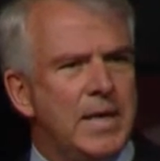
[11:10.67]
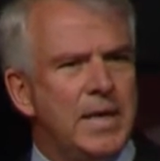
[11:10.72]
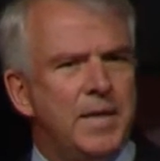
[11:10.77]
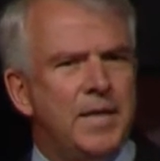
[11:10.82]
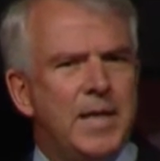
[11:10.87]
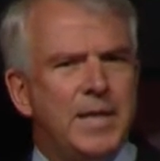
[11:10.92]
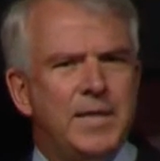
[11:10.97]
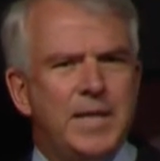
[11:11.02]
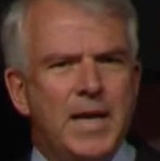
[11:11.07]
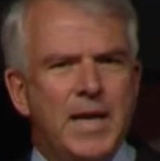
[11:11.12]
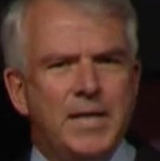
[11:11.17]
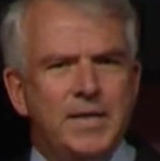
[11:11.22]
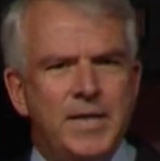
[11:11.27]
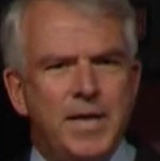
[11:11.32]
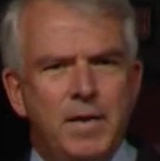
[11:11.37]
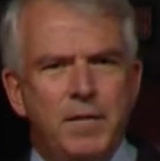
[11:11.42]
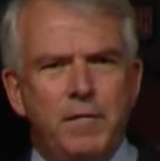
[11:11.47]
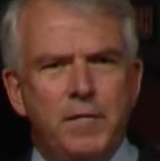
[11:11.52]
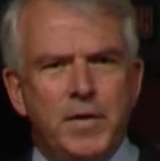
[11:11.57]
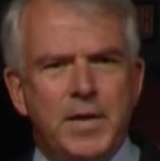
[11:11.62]
that the
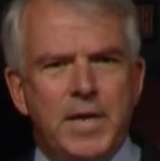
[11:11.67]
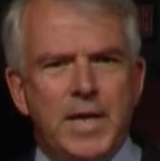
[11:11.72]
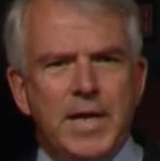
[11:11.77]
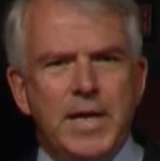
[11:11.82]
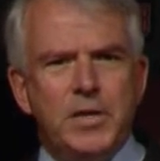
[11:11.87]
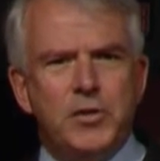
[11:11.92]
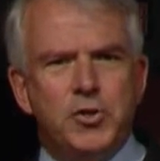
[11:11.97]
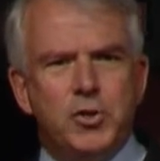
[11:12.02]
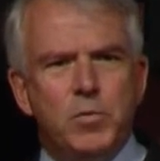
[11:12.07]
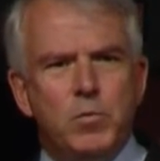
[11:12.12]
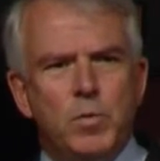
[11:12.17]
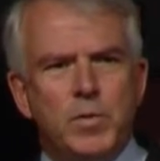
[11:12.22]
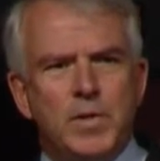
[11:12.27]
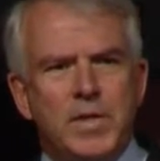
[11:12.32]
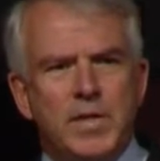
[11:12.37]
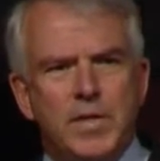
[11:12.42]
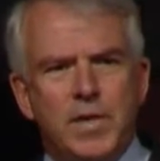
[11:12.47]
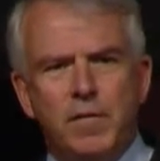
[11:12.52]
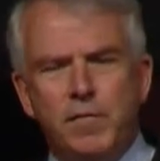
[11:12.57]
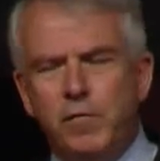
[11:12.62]
identification with the
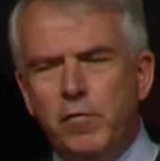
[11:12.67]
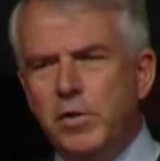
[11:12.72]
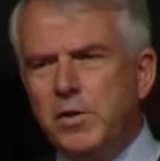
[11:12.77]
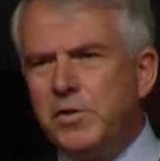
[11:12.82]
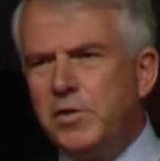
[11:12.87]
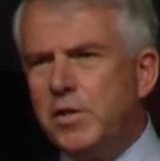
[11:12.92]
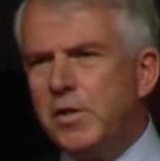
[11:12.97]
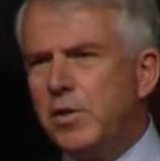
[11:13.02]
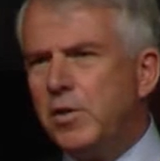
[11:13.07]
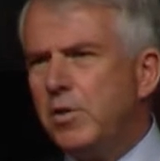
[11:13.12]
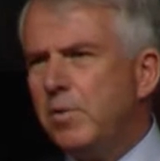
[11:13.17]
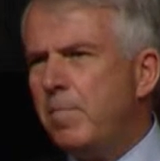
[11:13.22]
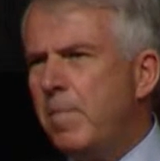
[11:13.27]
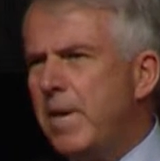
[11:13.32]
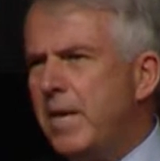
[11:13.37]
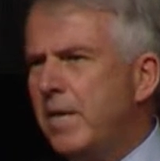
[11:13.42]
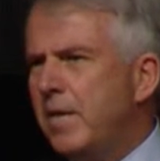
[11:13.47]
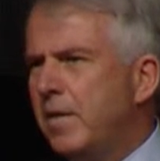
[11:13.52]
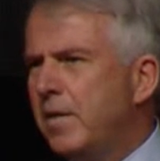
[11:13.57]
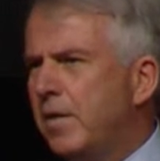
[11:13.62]
difference in
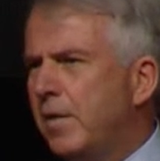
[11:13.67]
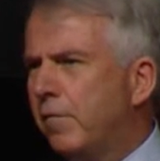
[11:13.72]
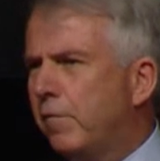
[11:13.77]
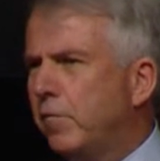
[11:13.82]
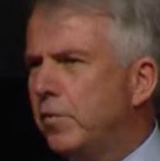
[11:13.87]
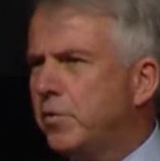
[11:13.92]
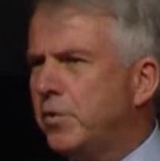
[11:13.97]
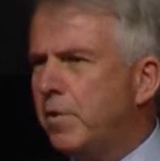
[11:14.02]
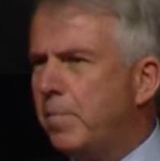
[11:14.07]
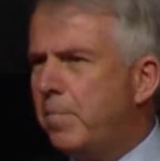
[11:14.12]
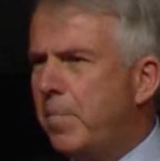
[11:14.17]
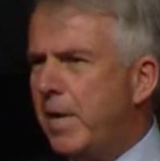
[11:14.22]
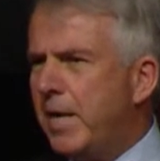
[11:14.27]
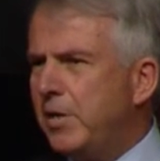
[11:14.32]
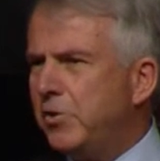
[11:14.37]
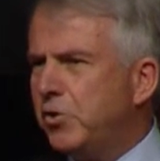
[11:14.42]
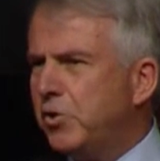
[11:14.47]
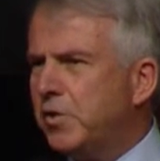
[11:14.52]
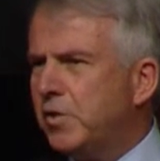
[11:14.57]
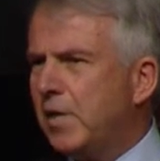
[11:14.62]
making a difference in
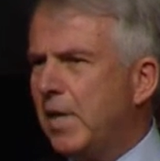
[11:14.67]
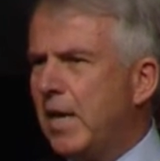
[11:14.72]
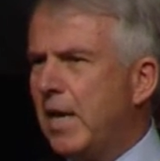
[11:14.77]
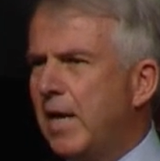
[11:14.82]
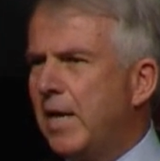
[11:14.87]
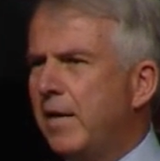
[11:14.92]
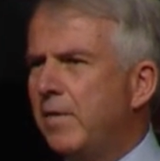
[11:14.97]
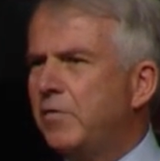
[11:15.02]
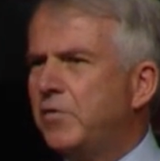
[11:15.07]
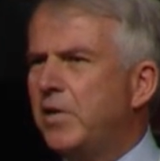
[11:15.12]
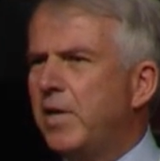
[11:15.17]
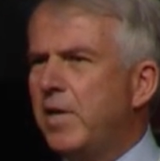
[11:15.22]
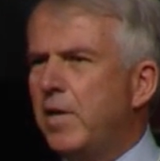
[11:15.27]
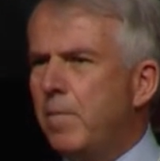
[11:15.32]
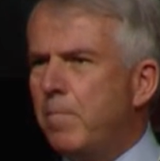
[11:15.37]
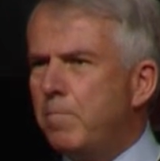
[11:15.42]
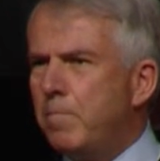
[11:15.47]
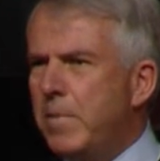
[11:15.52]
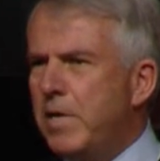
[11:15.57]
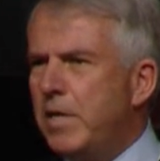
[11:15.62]
patients' lives in a
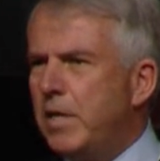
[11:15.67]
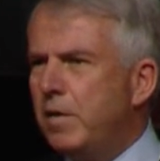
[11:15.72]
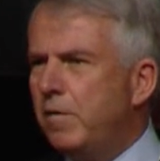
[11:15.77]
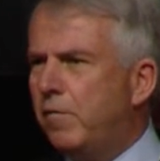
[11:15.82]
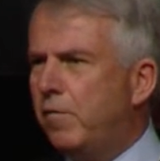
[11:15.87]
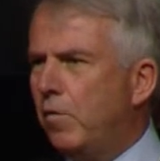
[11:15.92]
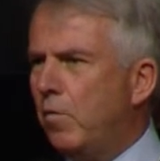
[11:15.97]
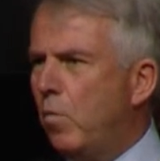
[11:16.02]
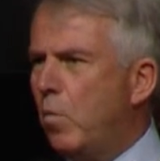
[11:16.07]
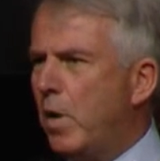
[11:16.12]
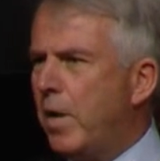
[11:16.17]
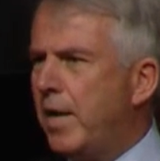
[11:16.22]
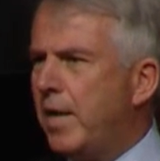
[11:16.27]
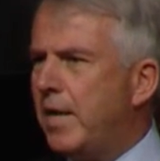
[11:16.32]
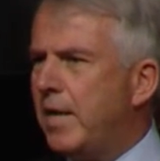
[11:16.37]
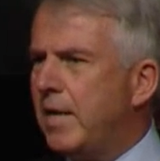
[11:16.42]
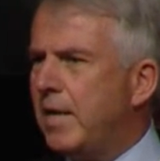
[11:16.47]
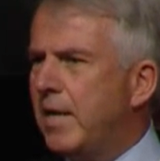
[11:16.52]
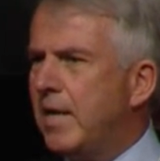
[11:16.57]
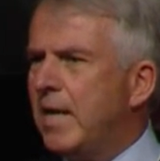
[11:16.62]
meaningful
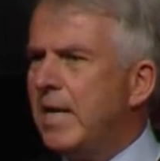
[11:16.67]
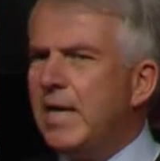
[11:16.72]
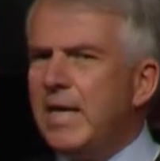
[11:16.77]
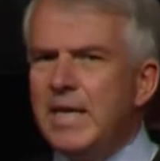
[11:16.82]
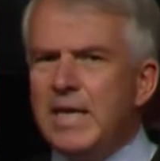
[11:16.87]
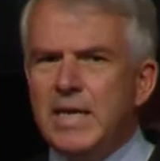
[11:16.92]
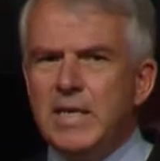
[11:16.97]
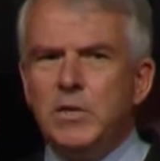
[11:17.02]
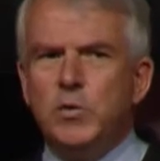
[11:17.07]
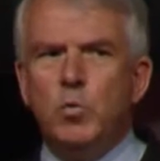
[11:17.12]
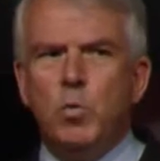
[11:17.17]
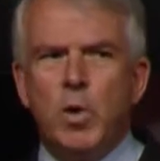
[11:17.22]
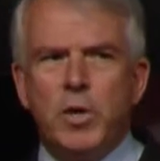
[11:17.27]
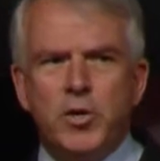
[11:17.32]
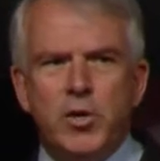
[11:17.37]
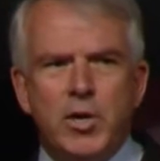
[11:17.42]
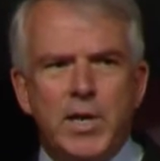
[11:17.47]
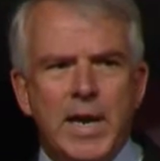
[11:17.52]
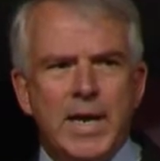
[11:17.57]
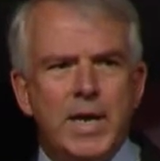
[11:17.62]
way is what
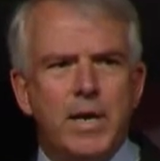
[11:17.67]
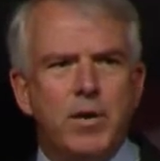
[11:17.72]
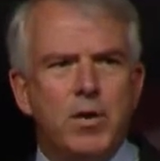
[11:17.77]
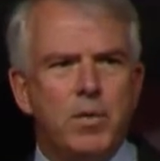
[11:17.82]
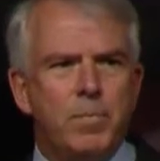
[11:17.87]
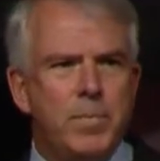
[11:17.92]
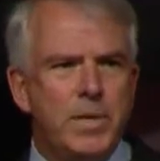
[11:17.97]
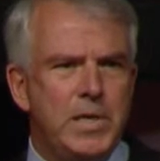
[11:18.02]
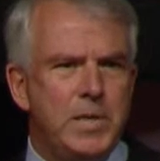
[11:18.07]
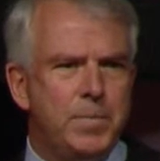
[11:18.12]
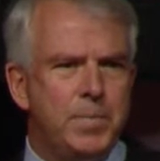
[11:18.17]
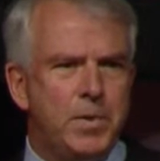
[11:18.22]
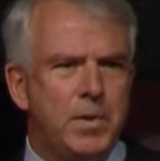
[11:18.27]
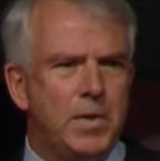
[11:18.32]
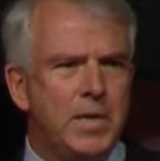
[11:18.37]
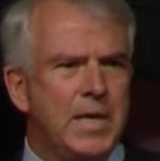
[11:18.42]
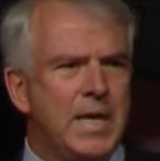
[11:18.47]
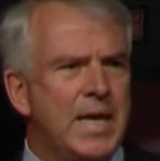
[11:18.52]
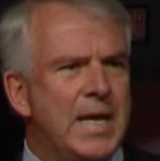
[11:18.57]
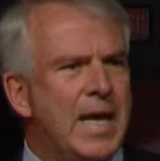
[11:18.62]
united our people